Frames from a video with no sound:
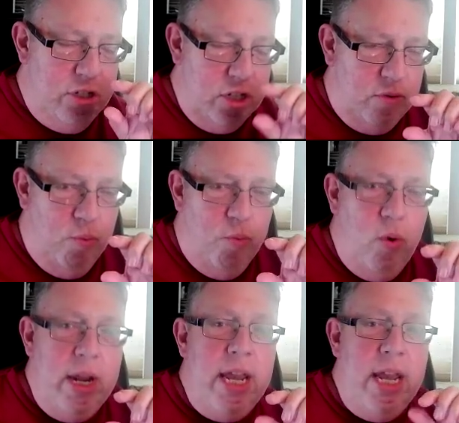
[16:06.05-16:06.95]
just
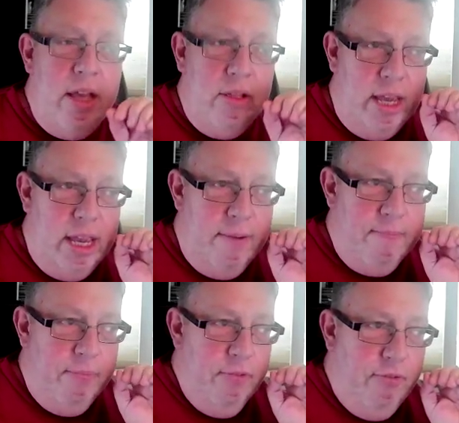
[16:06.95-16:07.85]

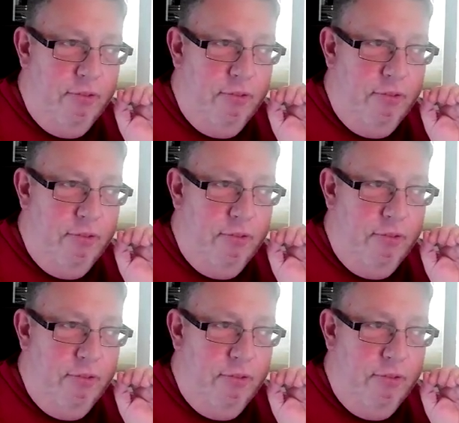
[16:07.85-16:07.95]
really,